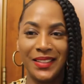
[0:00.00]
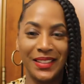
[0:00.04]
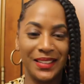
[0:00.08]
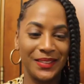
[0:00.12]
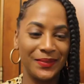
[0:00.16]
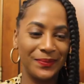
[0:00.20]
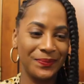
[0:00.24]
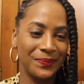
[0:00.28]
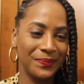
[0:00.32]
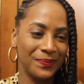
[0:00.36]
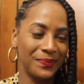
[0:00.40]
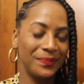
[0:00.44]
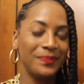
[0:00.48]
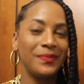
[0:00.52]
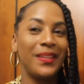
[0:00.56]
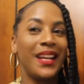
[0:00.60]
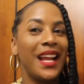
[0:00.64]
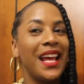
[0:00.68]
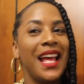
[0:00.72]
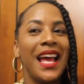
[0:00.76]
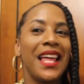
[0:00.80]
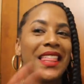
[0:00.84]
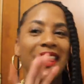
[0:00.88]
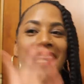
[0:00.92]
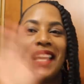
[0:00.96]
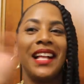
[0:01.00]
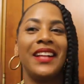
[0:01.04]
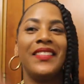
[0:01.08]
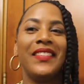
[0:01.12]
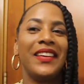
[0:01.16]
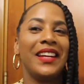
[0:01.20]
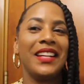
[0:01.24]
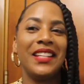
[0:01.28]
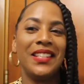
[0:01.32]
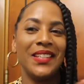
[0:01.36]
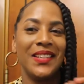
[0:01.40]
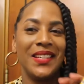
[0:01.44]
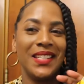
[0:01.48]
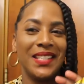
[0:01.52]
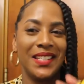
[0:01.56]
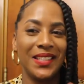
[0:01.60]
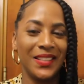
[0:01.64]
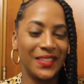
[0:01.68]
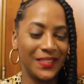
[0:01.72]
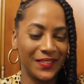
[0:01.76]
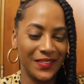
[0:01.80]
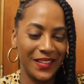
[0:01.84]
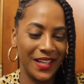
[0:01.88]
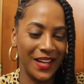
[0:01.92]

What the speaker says: it. But I think I'll redo it, so